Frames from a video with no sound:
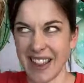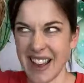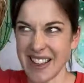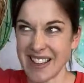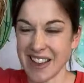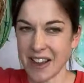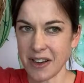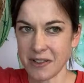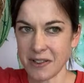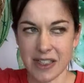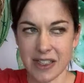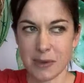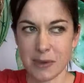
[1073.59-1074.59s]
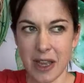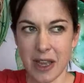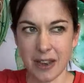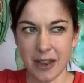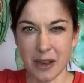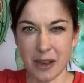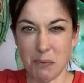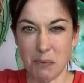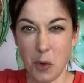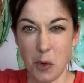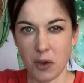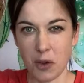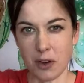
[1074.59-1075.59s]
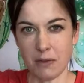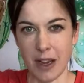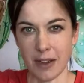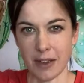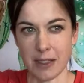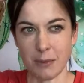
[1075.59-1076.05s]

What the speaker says: That is kind of, strictly speaking, like more correct.